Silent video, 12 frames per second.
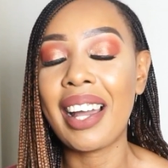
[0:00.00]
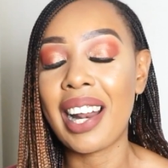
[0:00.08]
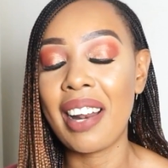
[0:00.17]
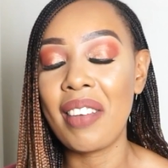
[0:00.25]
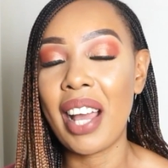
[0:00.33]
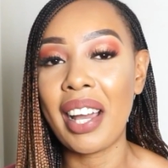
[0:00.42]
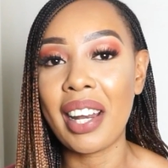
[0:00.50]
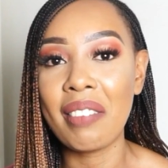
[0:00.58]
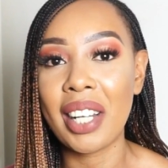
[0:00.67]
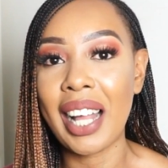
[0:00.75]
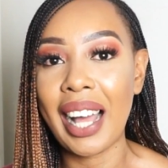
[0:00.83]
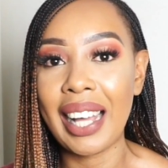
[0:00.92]
cream
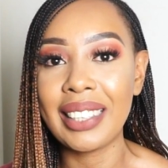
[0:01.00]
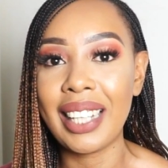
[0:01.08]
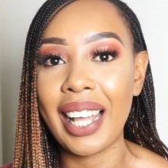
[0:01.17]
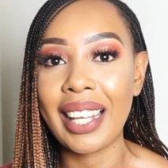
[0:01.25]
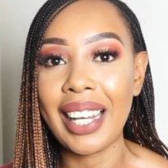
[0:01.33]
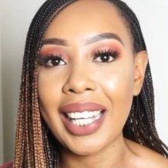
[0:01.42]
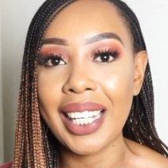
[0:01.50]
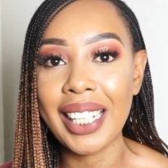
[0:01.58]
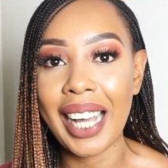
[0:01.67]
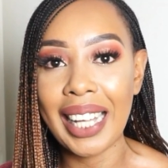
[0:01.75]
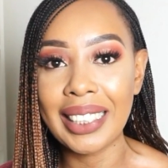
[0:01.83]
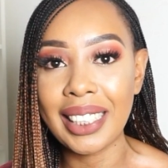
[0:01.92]
that has like
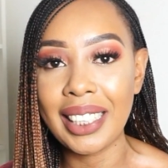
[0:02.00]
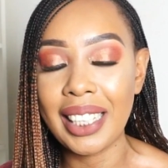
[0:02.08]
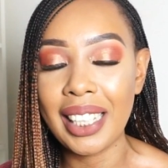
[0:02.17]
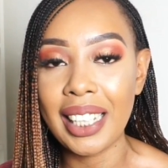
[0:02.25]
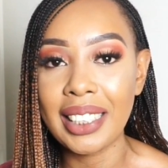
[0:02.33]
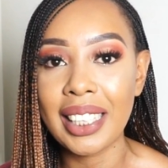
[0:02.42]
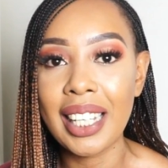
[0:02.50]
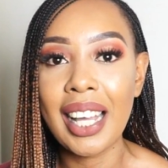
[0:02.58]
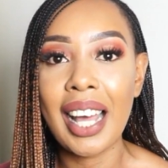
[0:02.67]
lactic acid in it.